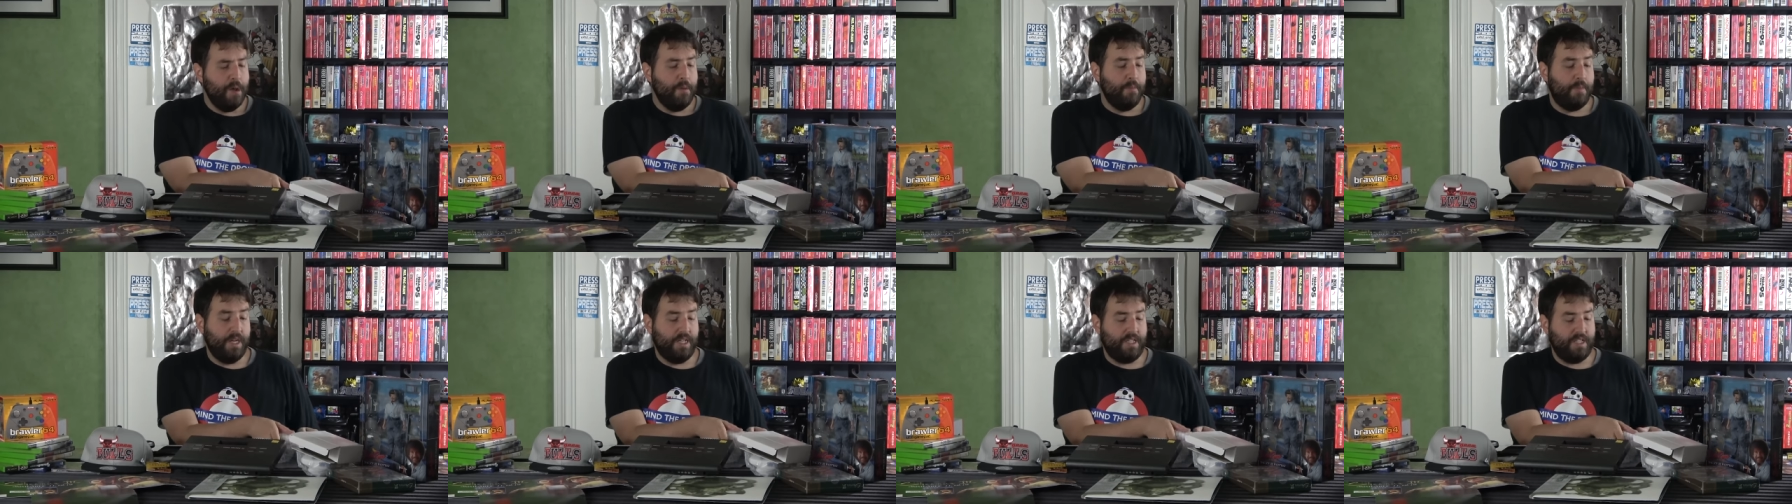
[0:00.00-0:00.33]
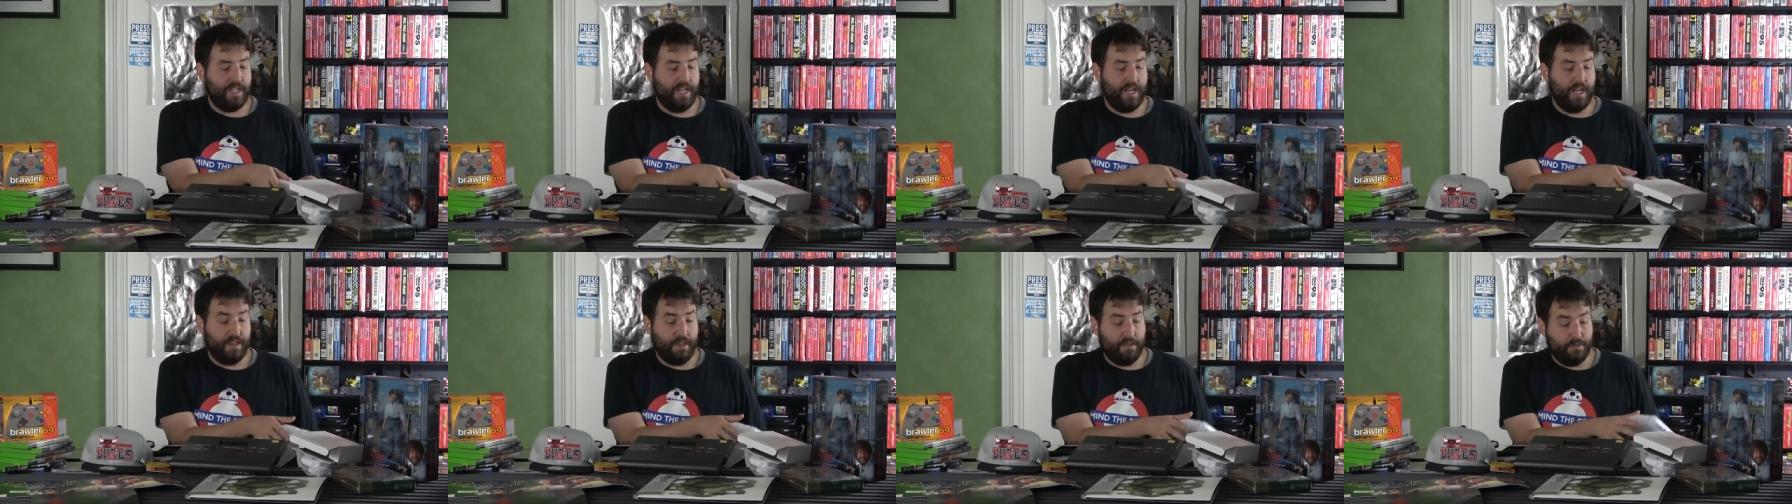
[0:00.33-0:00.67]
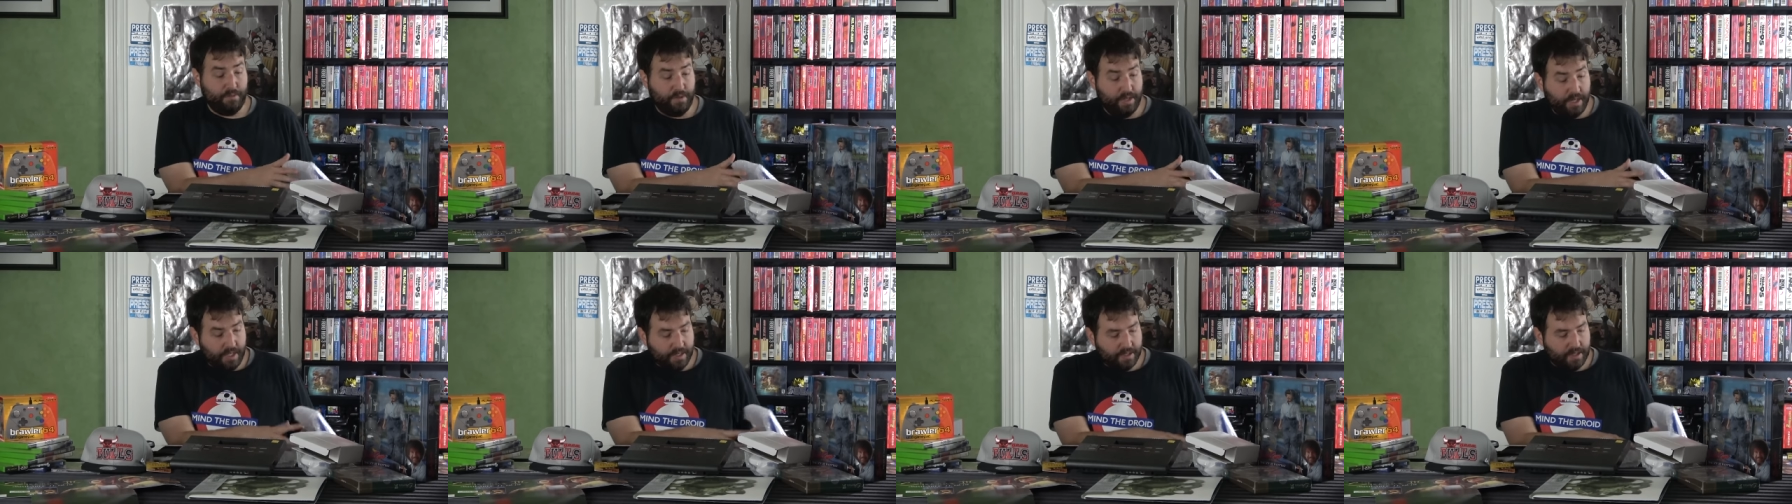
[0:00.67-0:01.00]
But uh, the
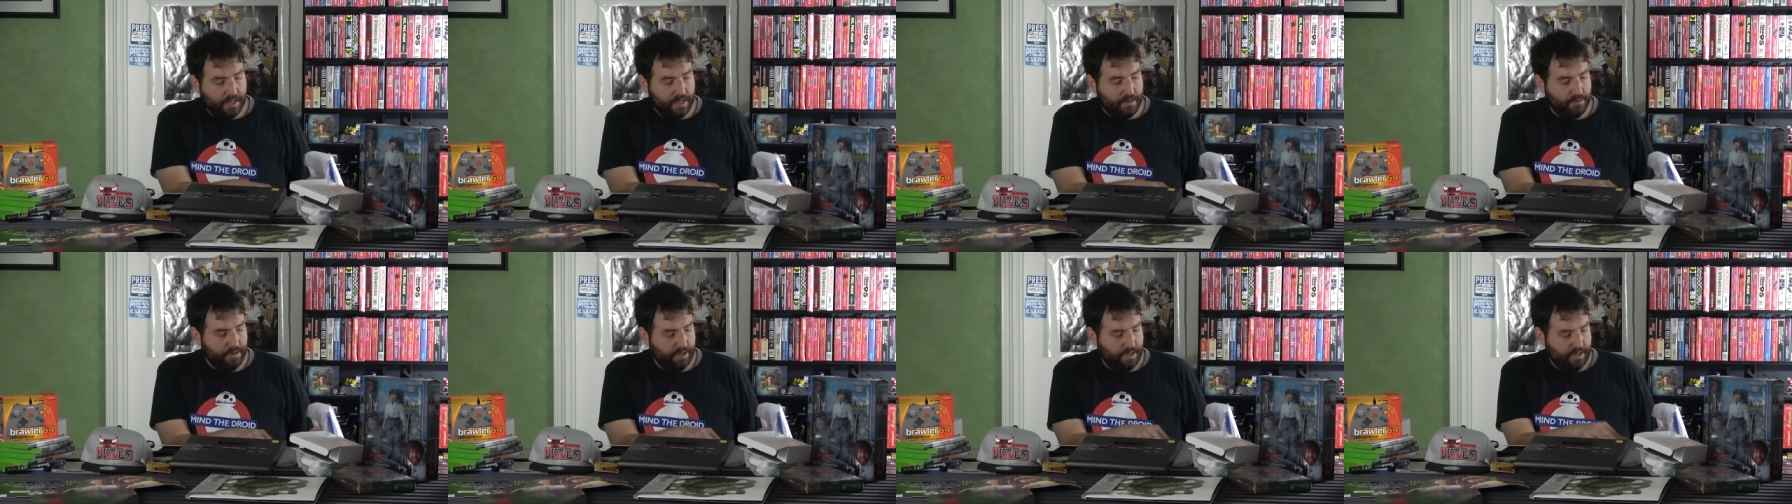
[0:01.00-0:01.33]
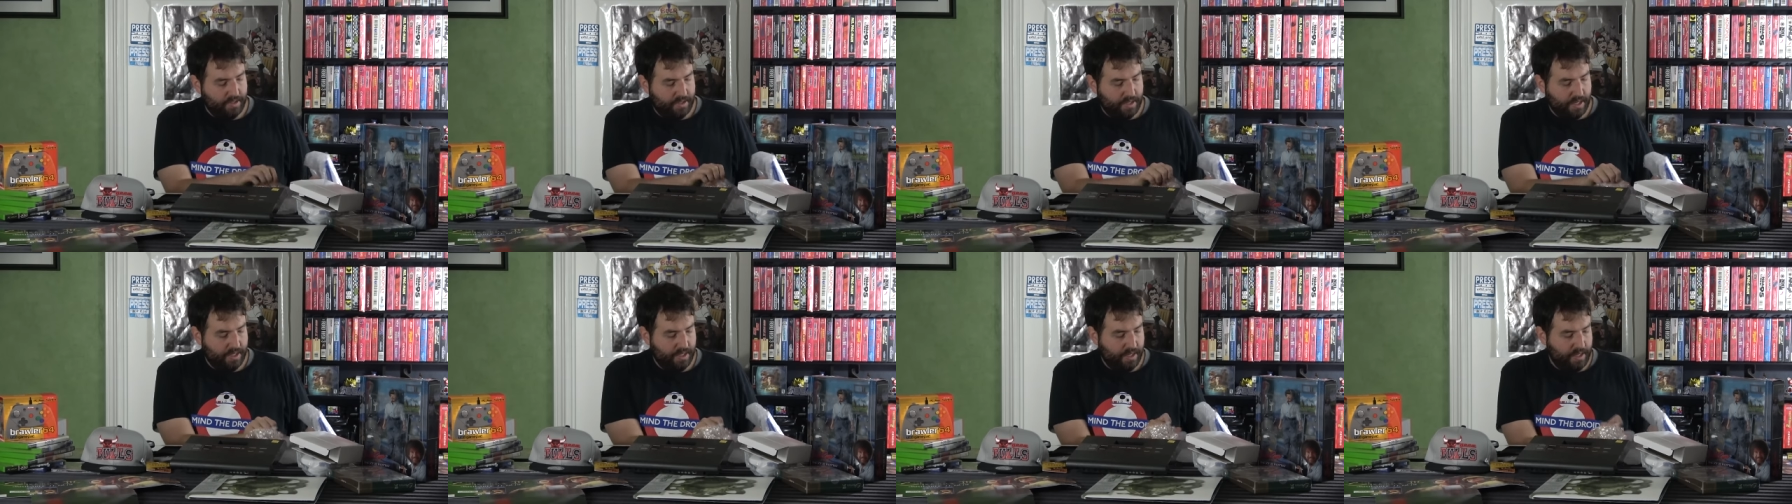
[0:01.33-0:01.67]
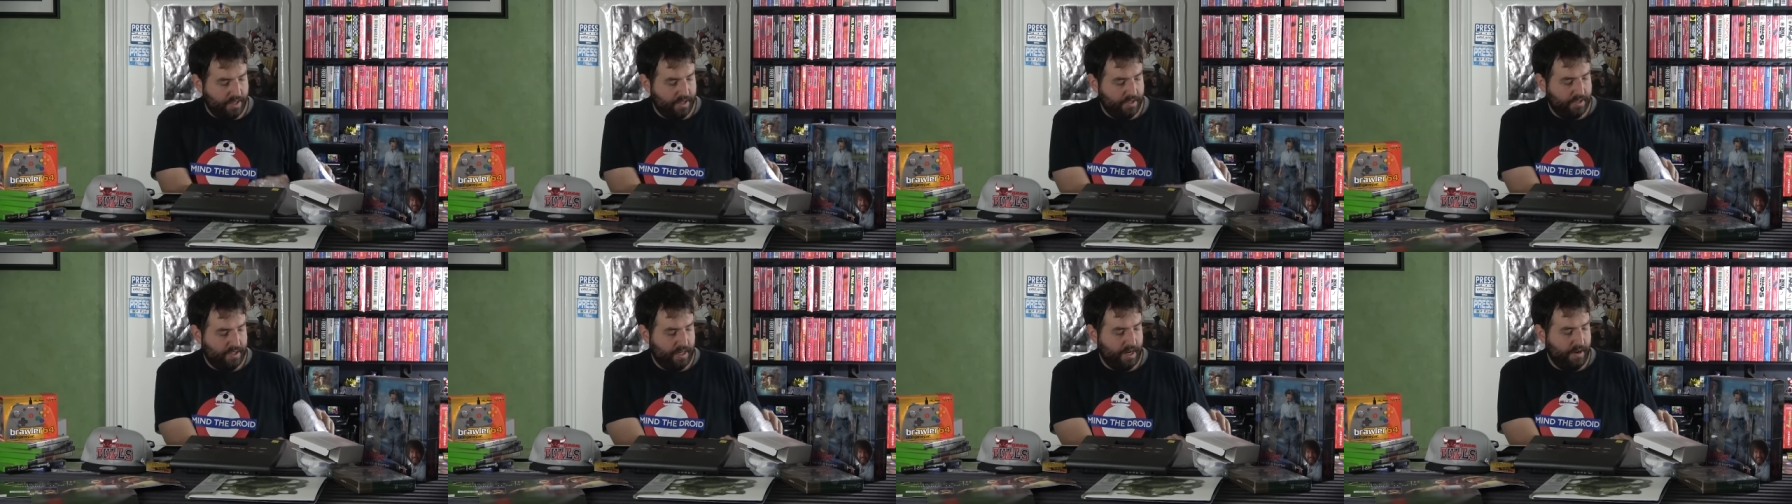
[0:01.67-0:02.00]
reason he really sent all
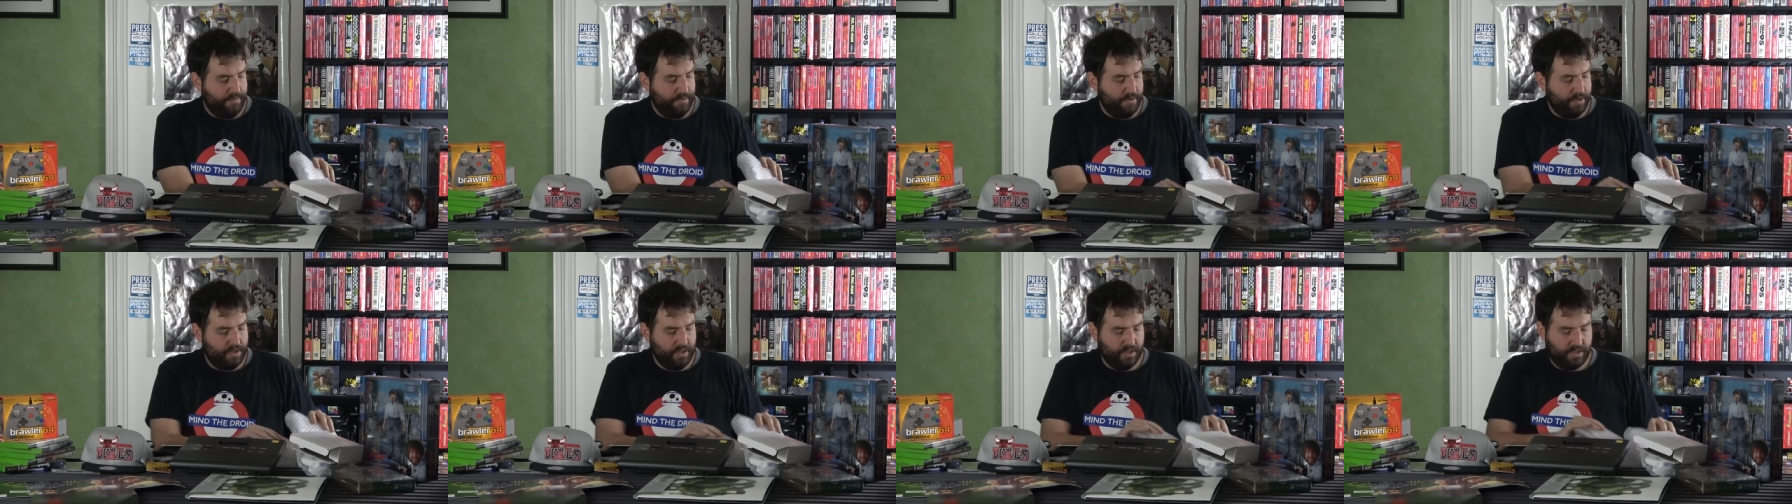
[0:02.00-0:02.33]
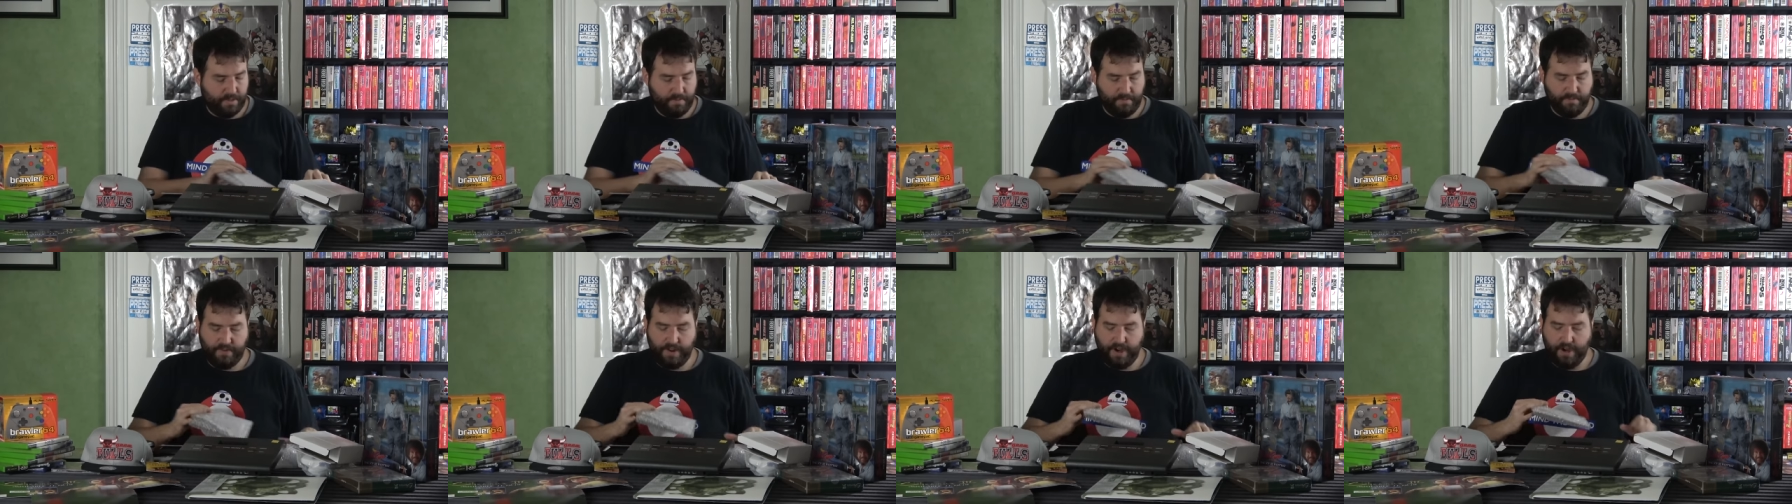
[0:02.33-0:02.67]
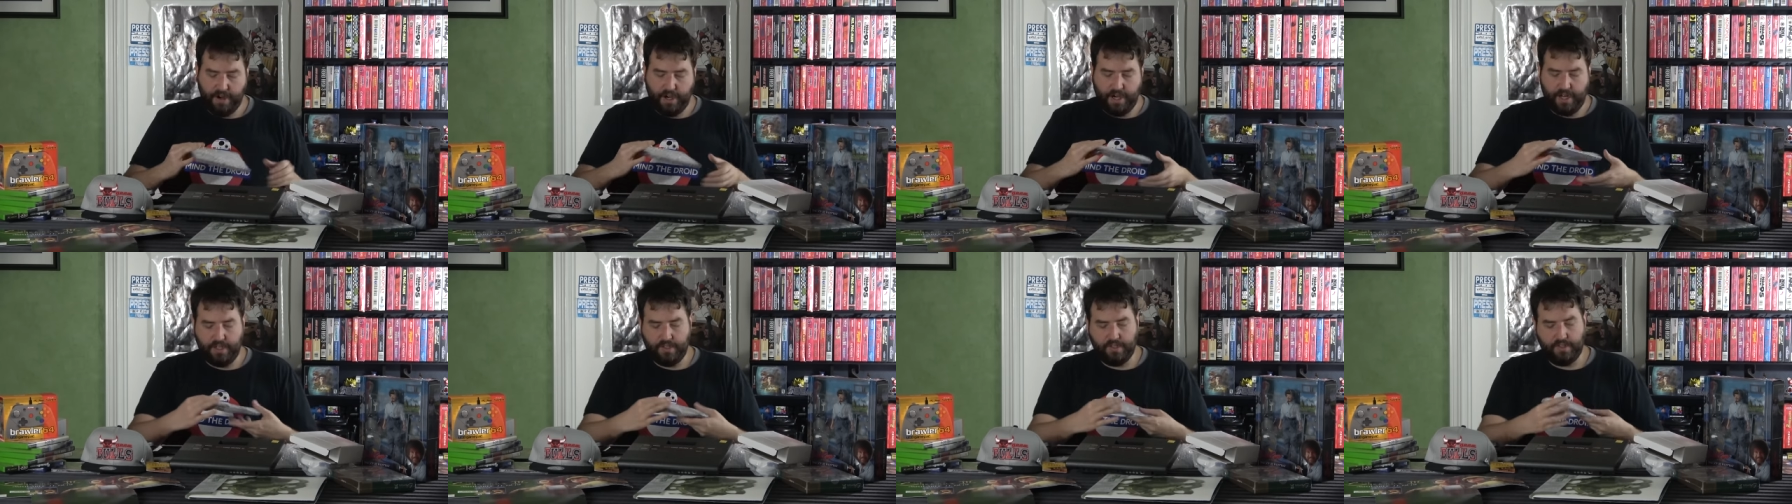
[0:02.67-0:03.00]
this stuff was just some
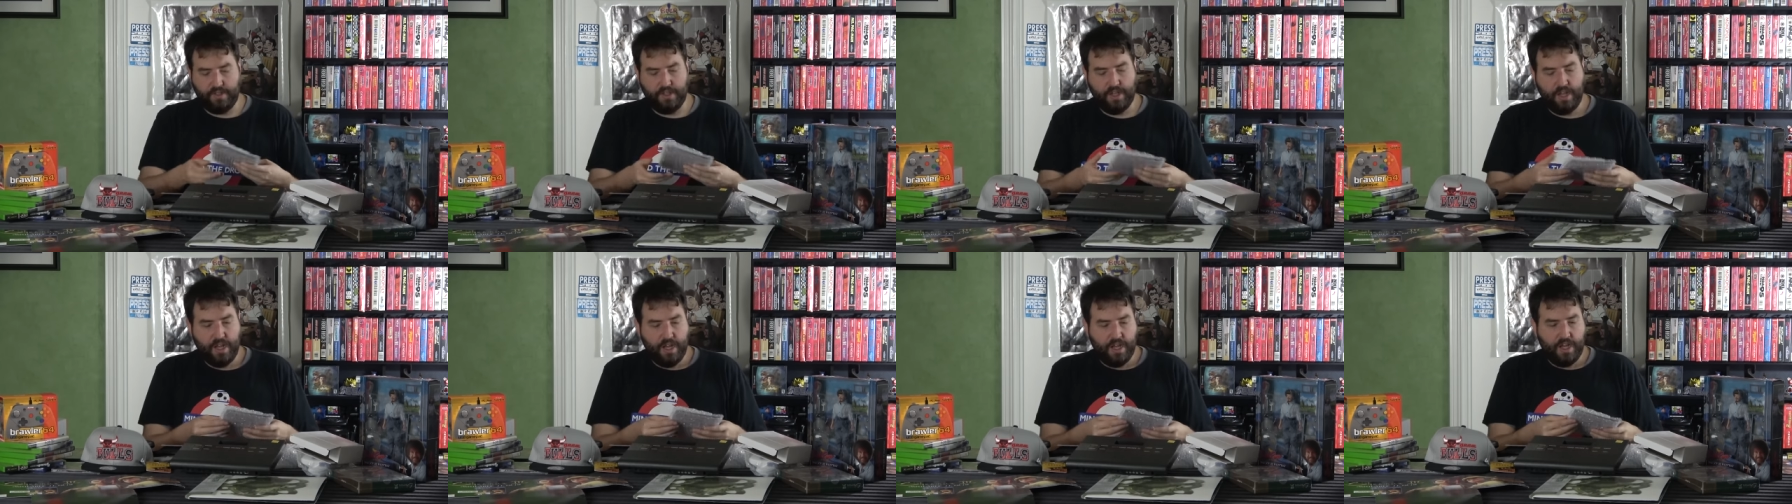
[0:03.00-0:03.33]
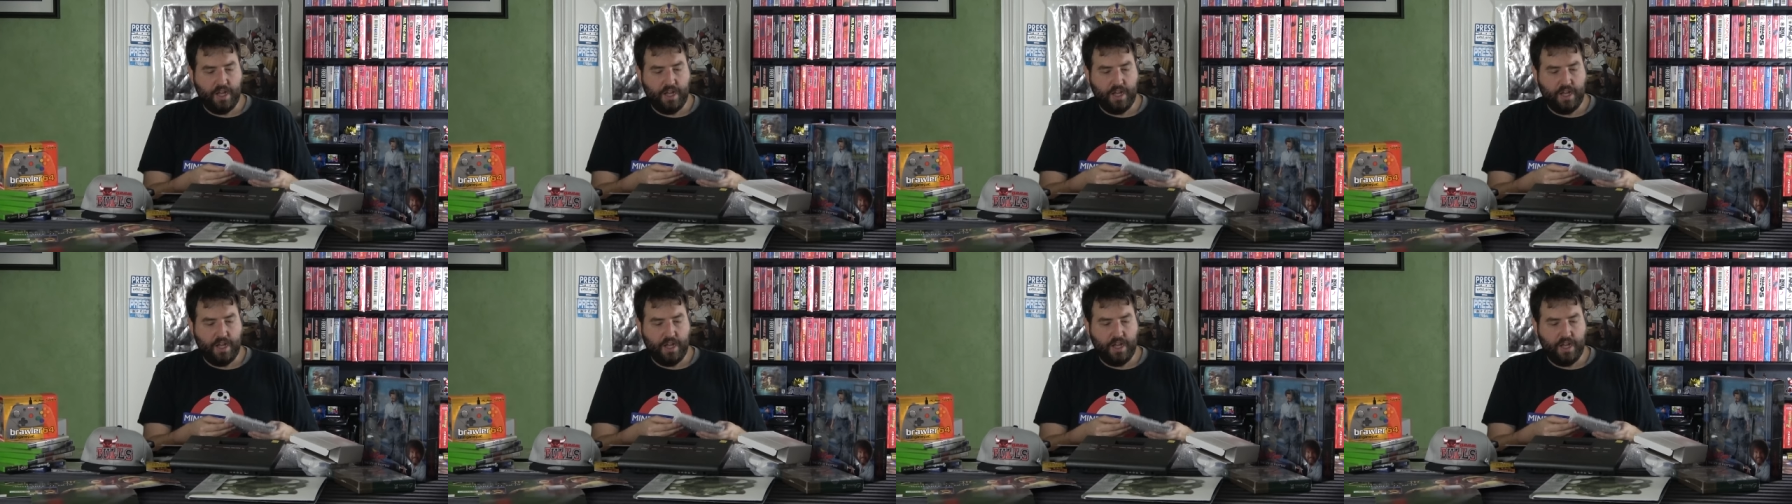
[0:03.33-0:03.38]
various